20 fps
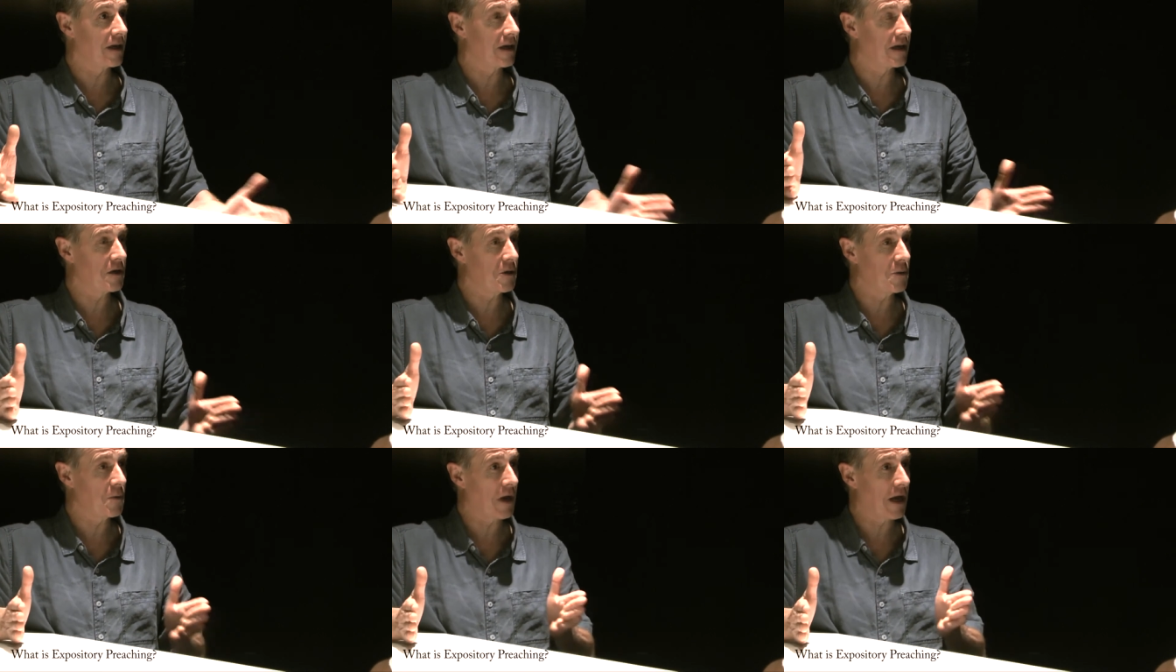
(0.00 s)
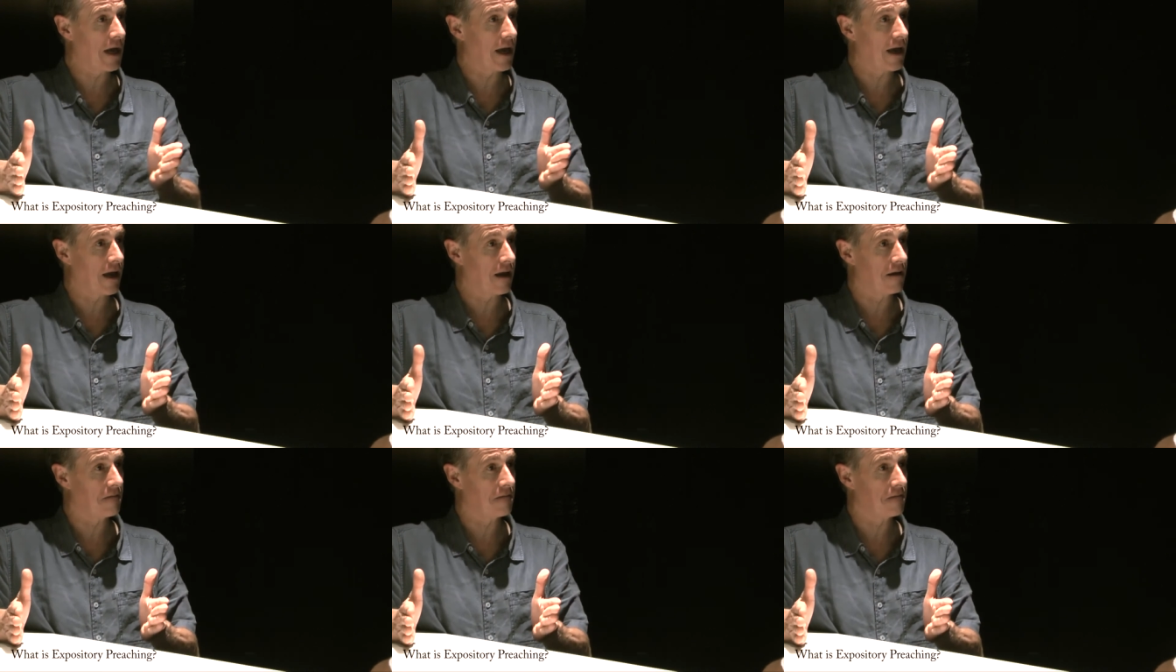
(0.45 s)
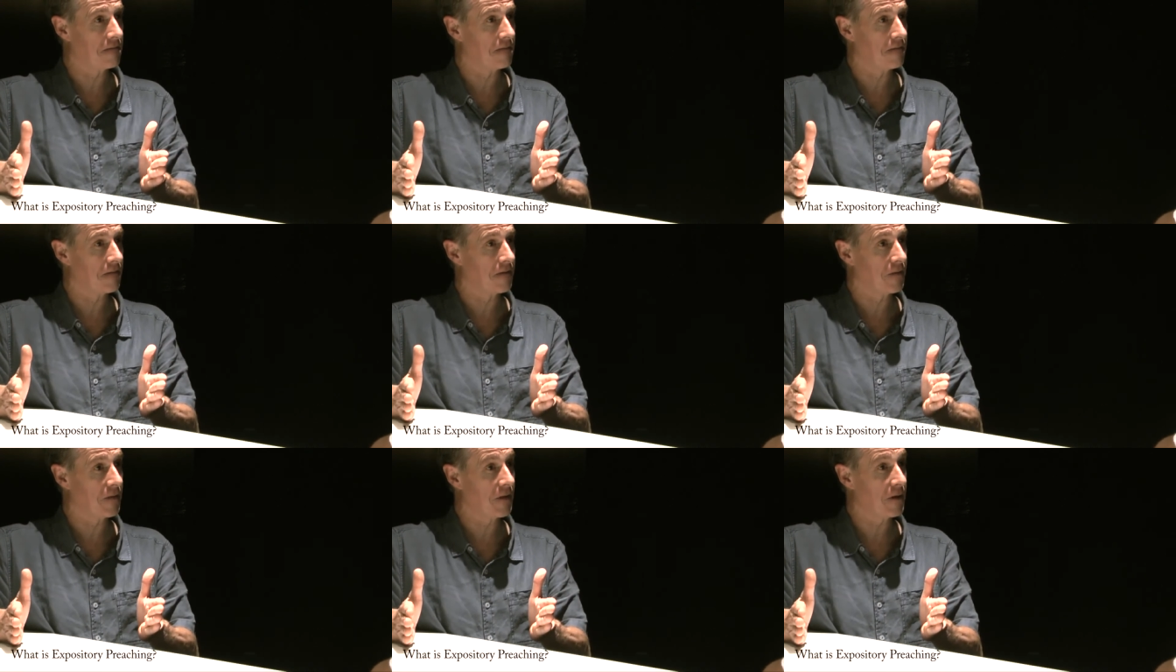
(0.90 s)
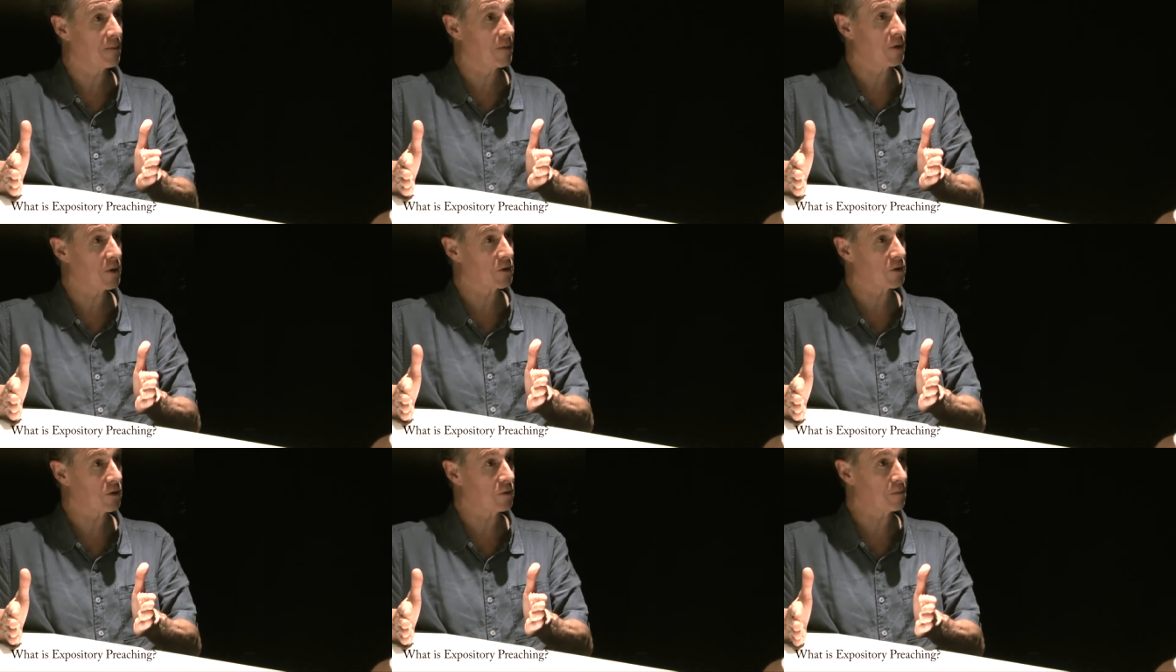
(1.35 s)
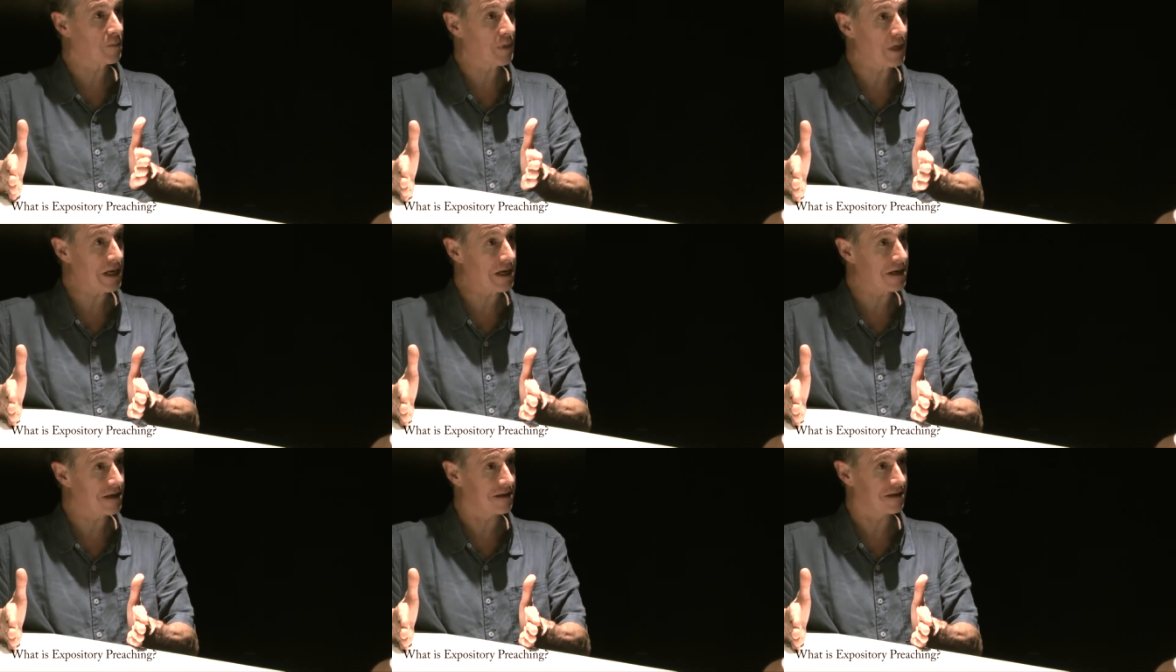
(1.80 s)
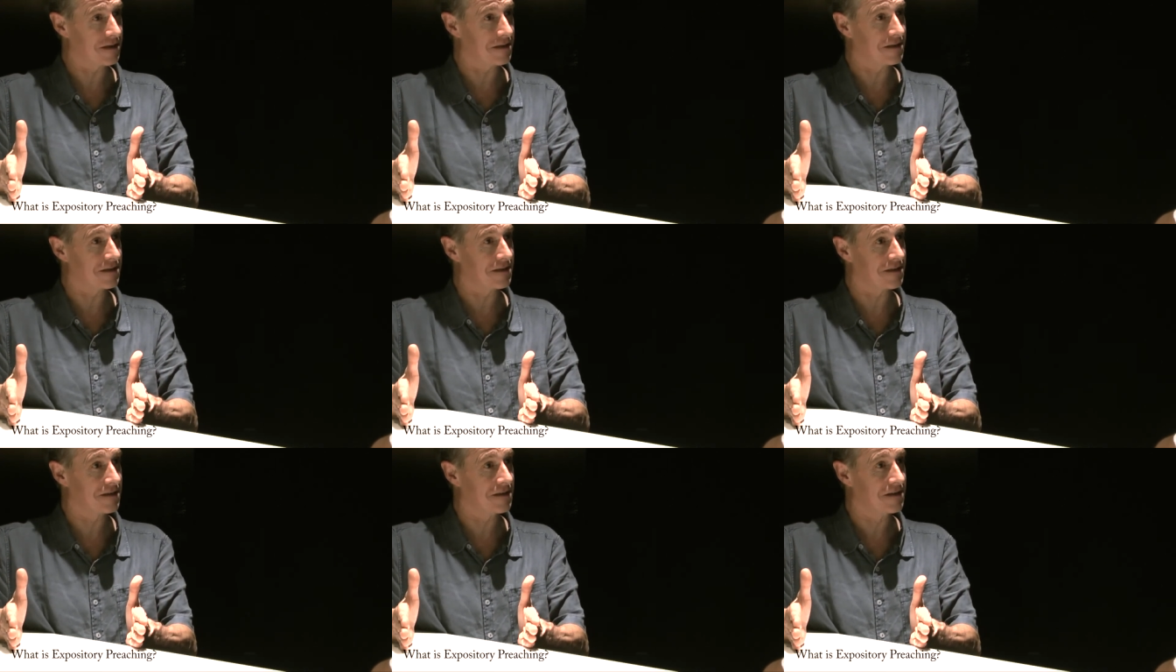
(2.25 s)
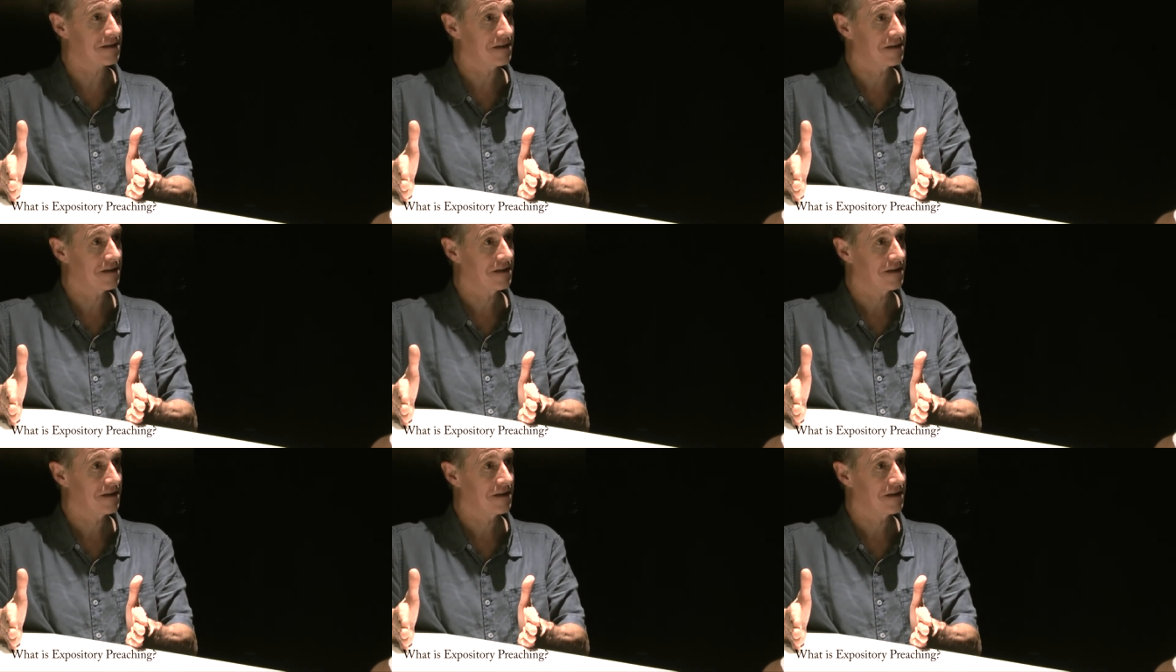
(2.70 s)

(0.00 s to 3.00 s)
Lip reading: here you have the Apostle Peter's